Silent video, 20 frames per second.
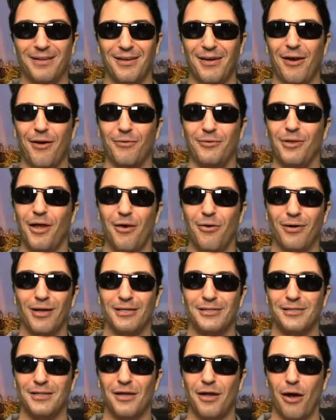Oh no,
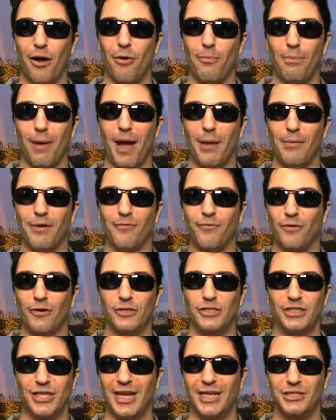it's Obama for
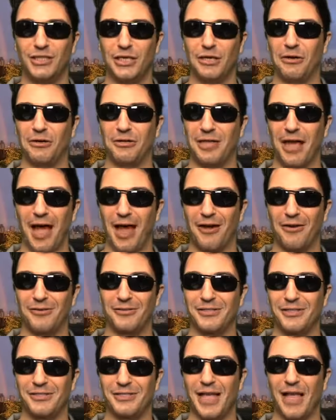changing your tires
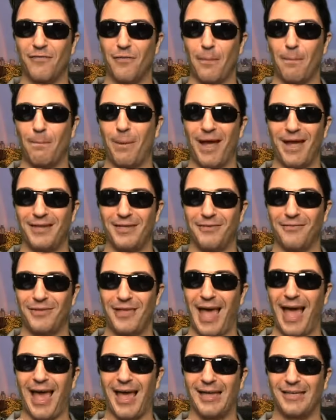to save a pint of
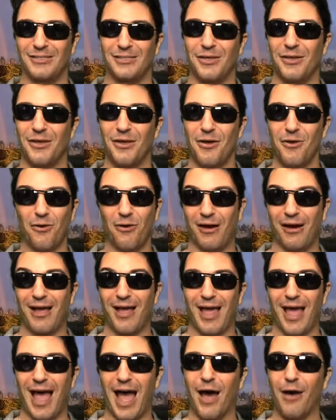gas. Or
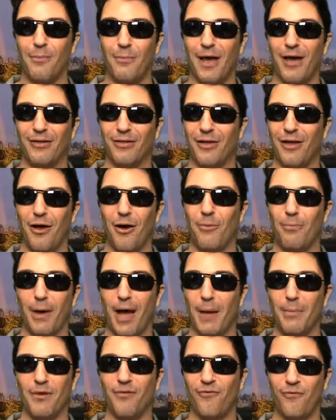how about
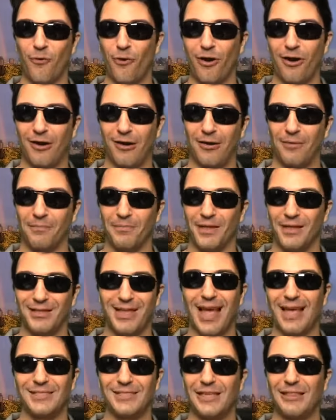Obama for
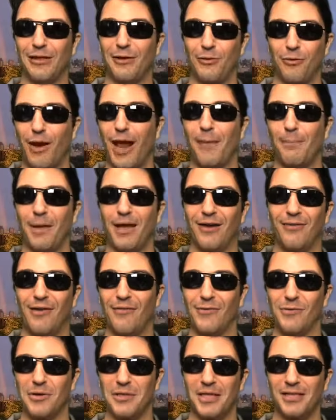taxing the crap out of
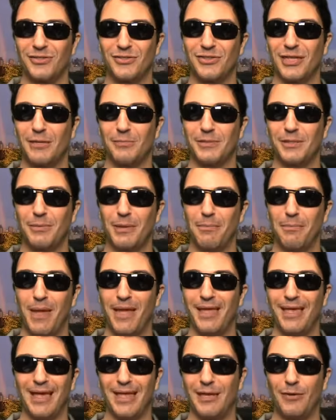everyone that seems to be
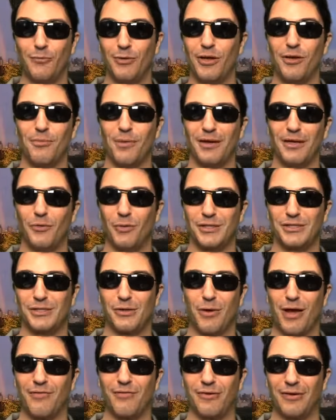making any real money
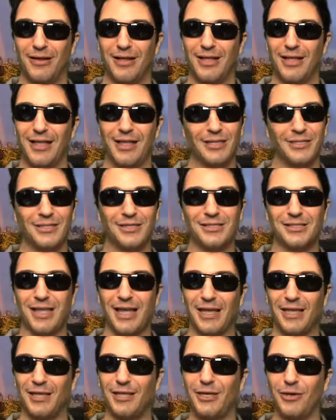whatsoever? Just
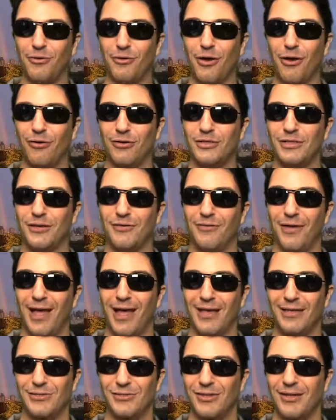like Hugo
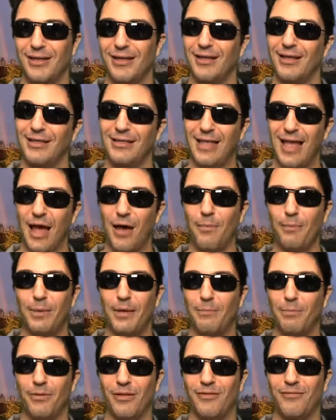Chavez. Now
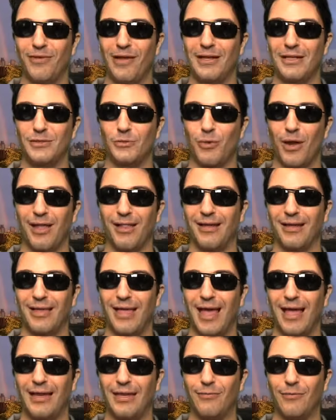people in Venezuela
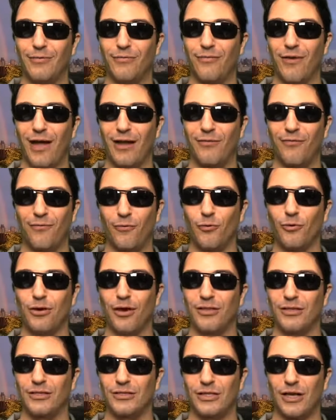can't even find food
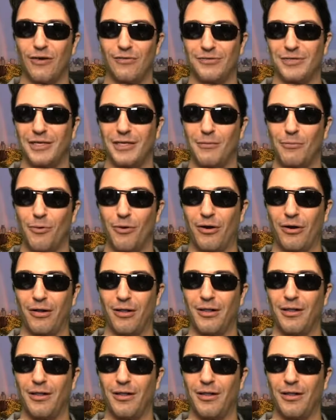on the shelves anymore.